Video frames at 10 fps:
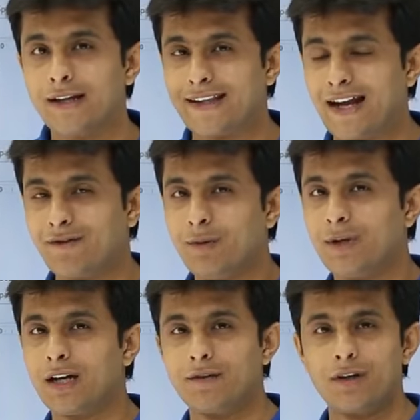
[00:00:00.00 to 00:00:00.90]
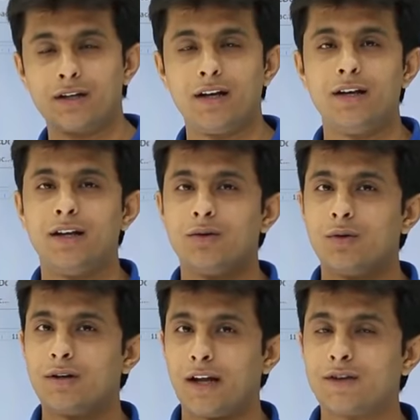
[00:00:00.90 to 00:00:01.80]
That will be converted
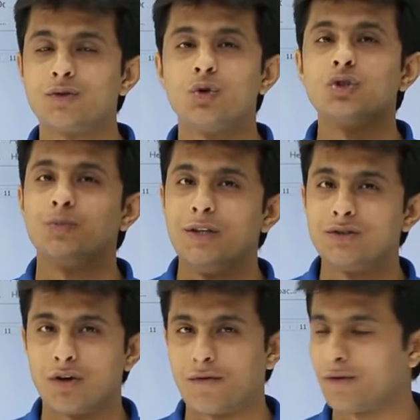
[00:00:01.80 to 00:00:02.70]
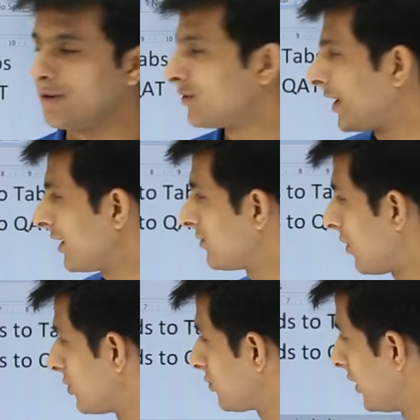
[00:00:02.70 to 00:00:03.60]
into a text to a speech software. So that is
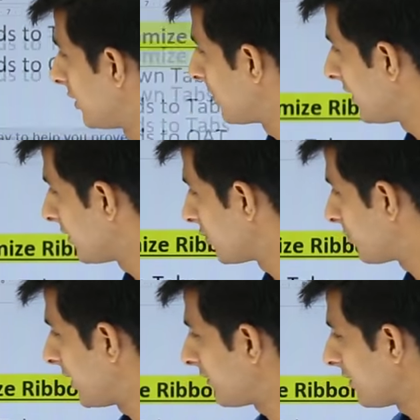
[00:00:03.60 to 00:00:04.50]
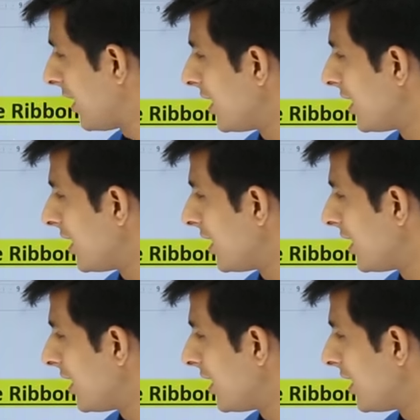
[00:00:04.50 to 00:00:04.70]
also inbuilt in this place.